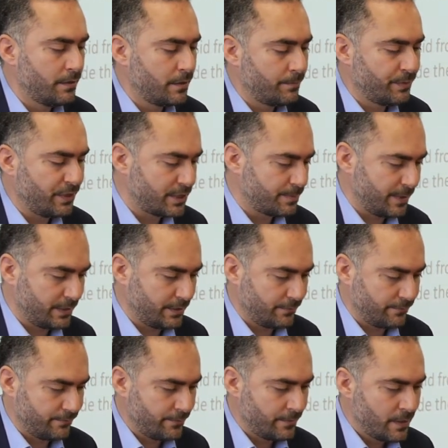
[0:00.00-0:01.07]

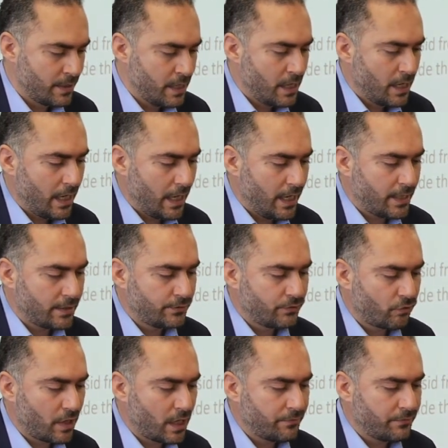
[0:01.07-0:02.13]
perspective and
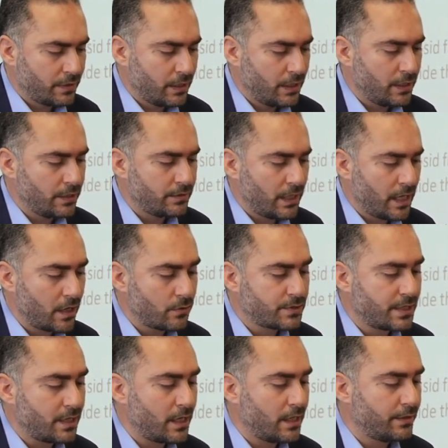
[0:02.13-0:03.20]
driving it
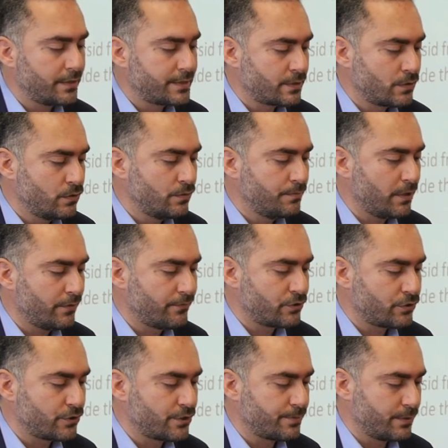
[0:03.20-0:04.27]
outside the scope of
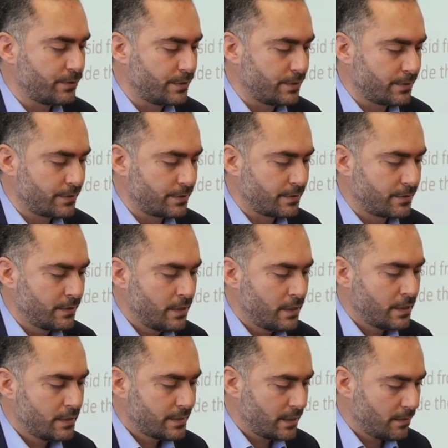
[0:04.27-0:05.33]
jurisprudence,
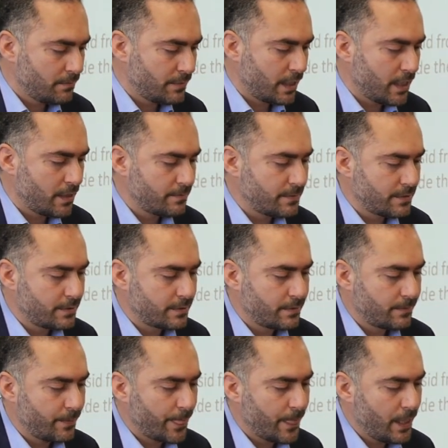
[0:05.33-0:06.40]
sometimes
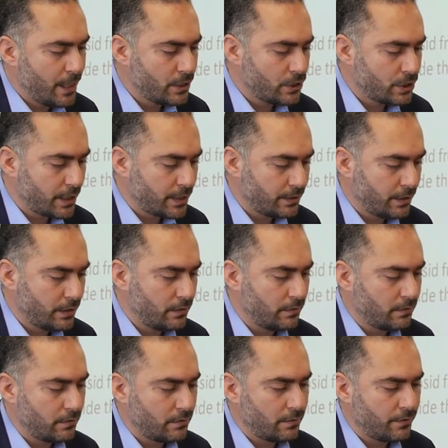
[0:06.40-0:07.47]

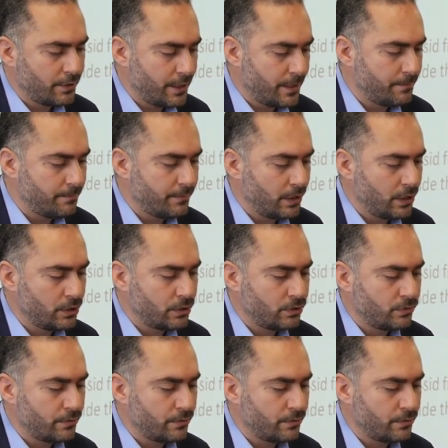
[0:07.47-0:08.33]
injecting them into